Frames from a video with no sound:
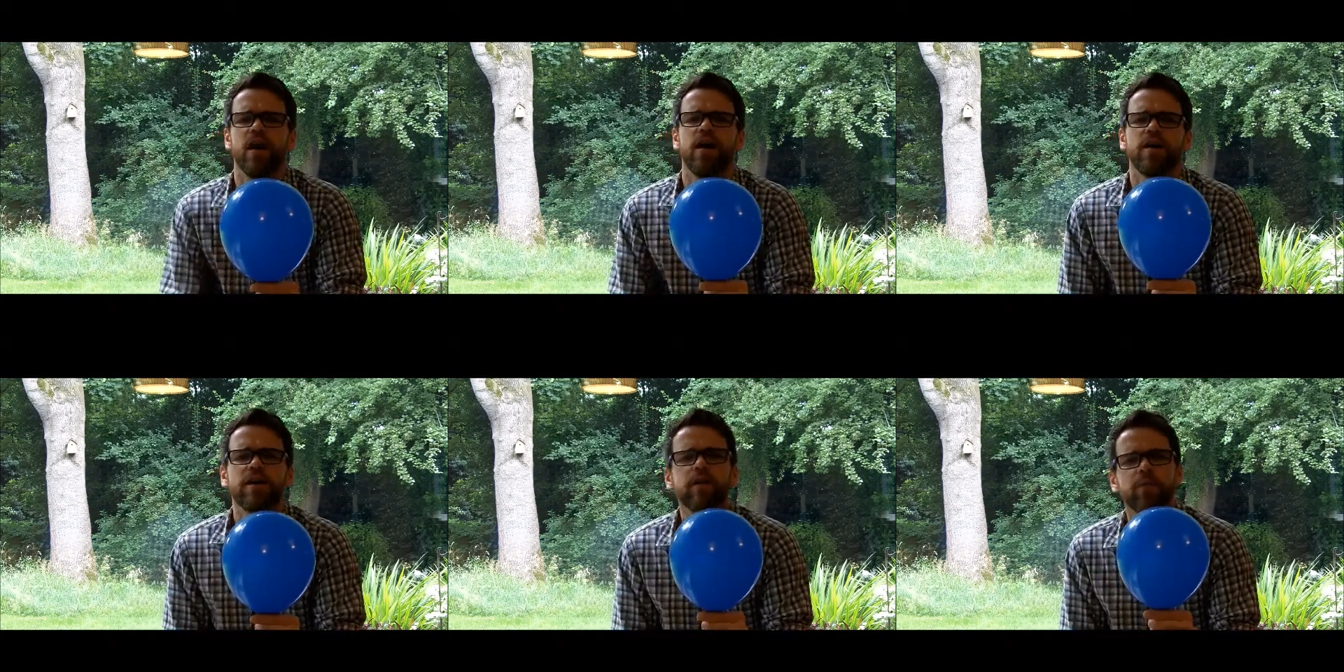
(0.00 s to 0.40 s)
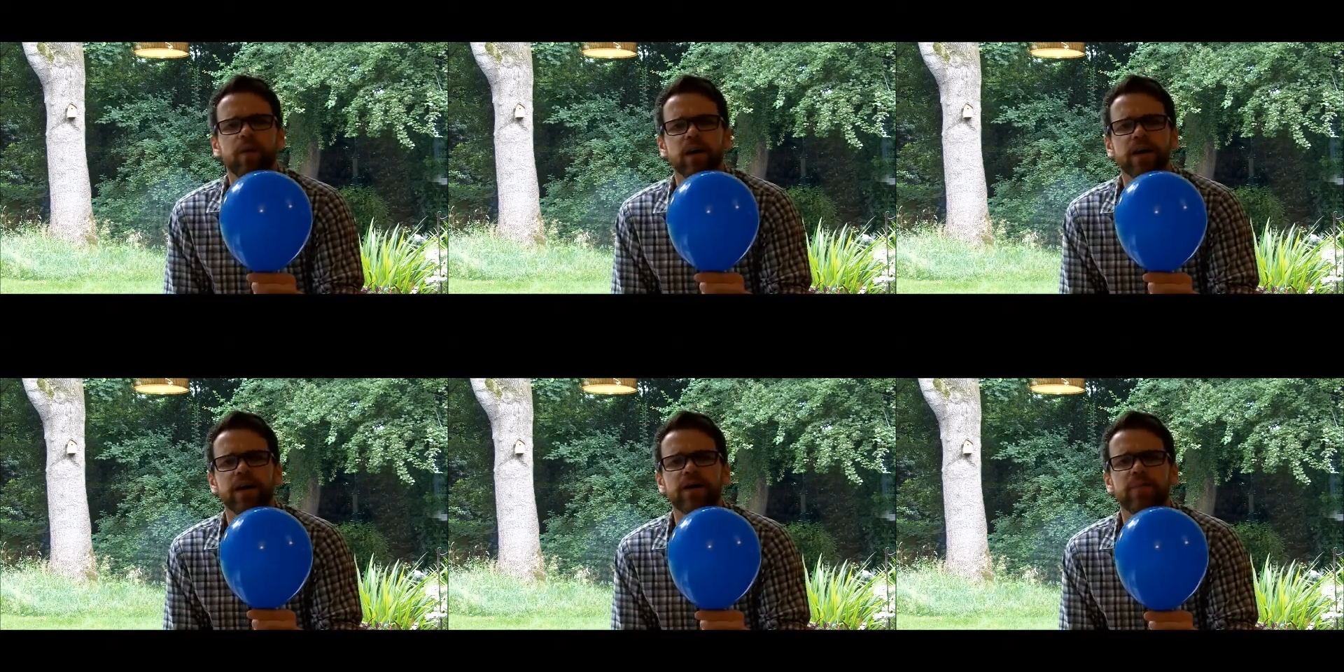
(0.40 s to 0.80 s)

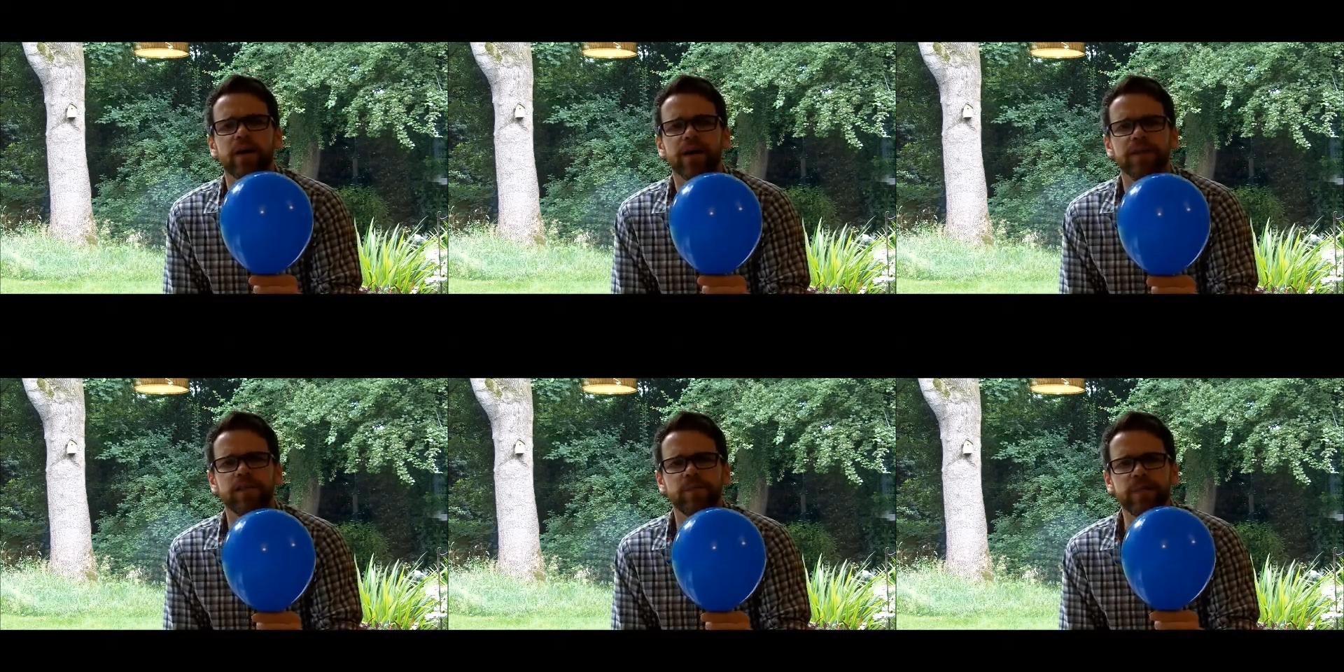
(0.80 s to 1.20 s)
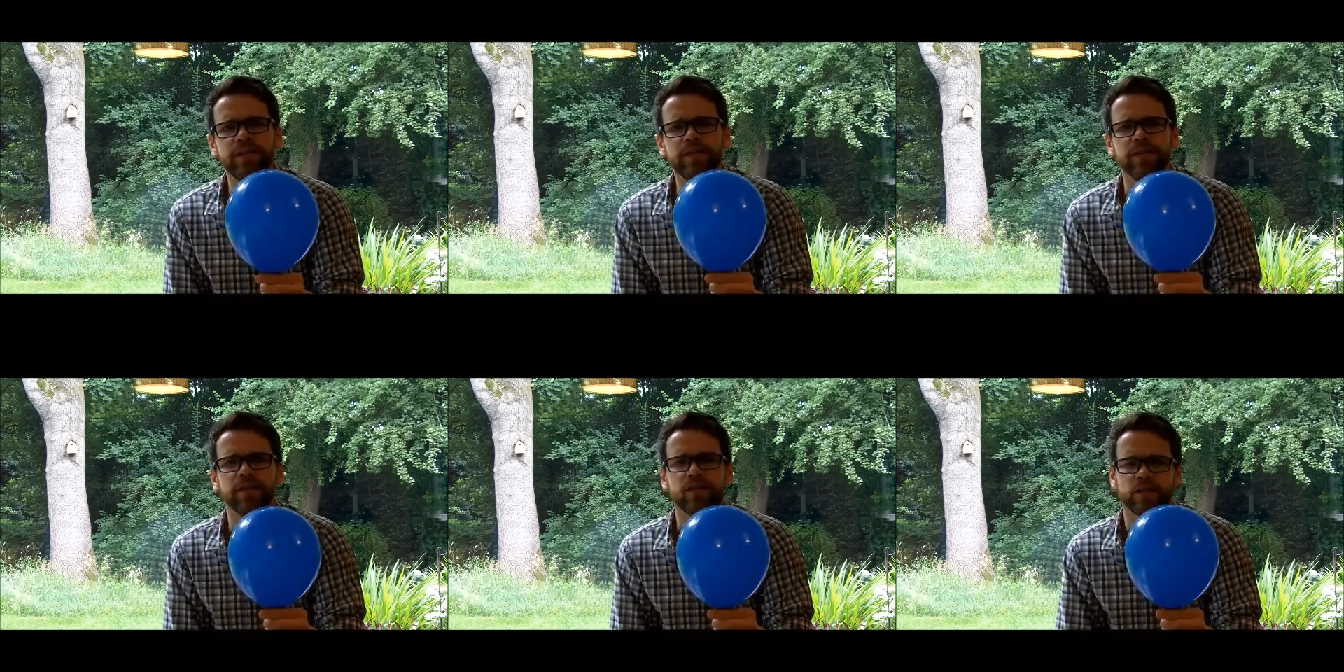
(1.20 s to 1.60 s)
occupied by a
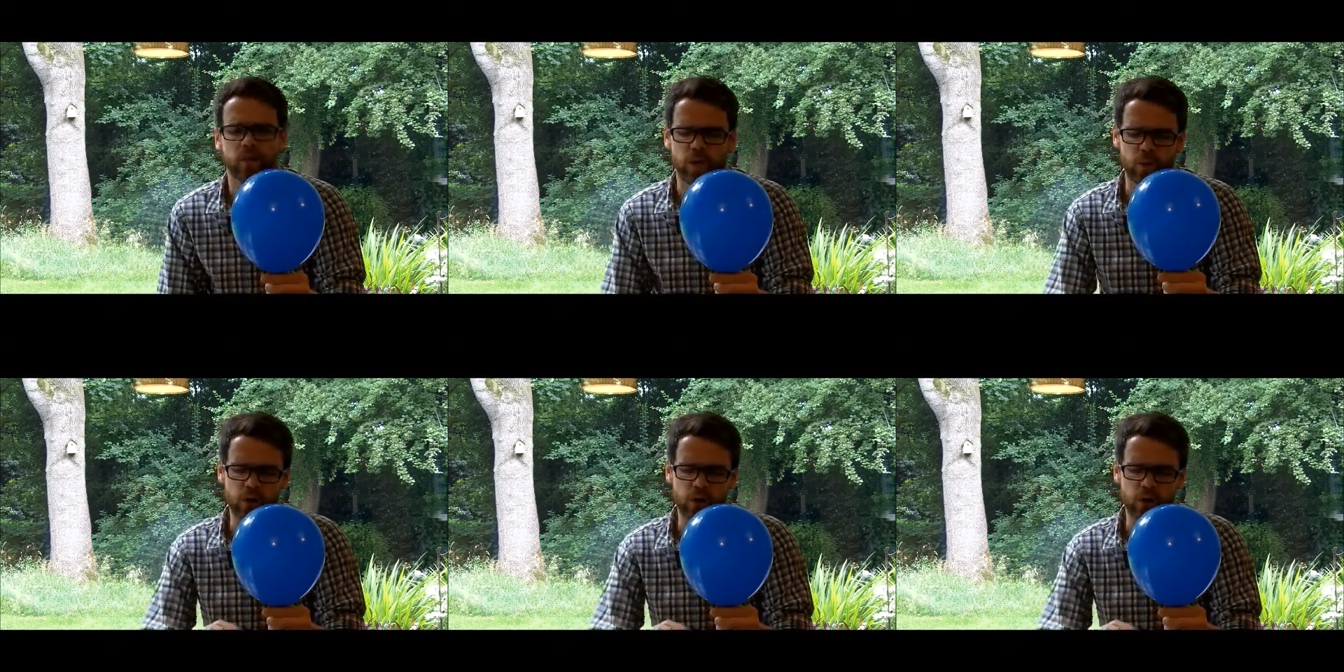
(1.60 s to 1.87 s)
species. So on